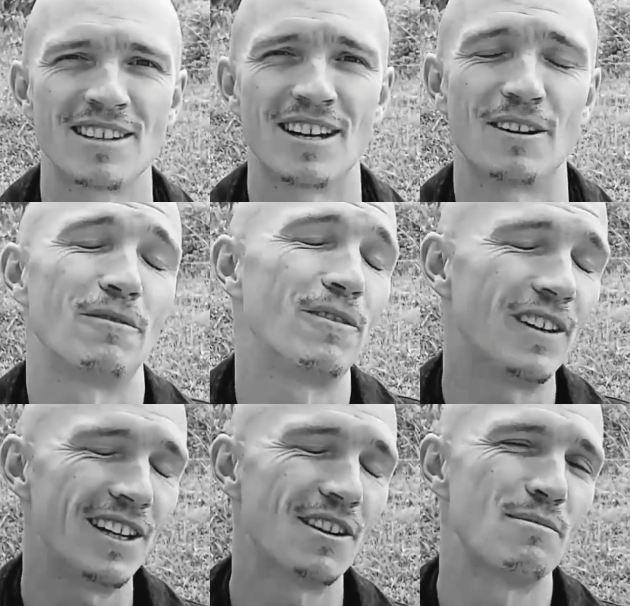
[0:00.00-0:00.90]
and
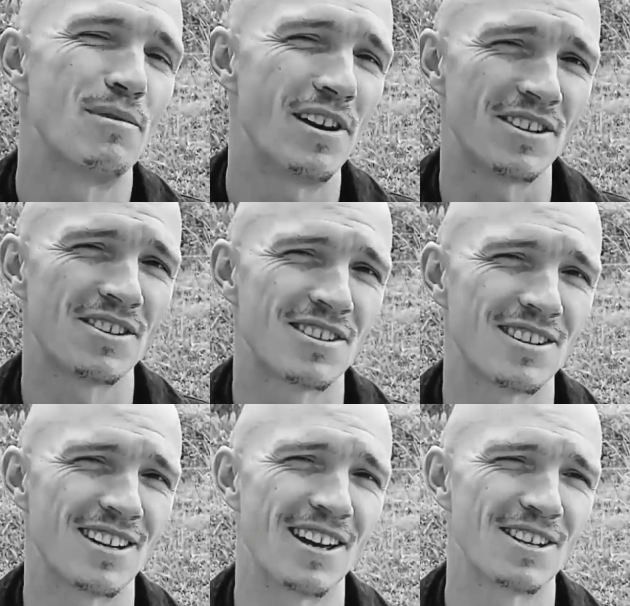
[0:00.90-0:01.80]
feeling her breasts
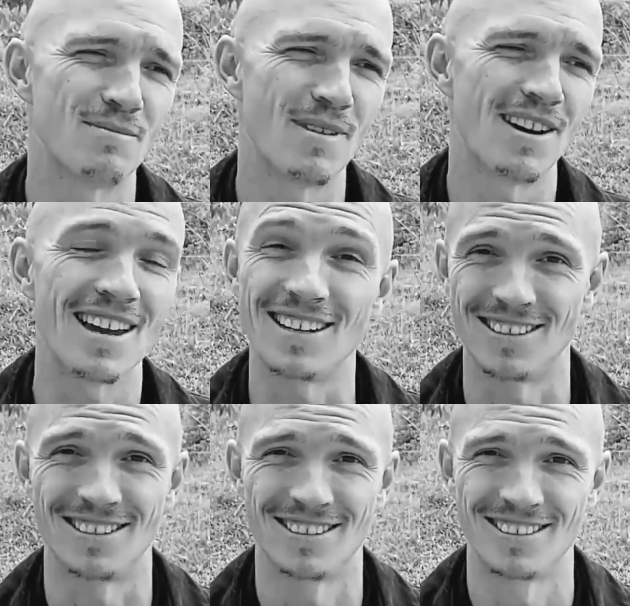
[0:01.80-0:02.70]
against my head,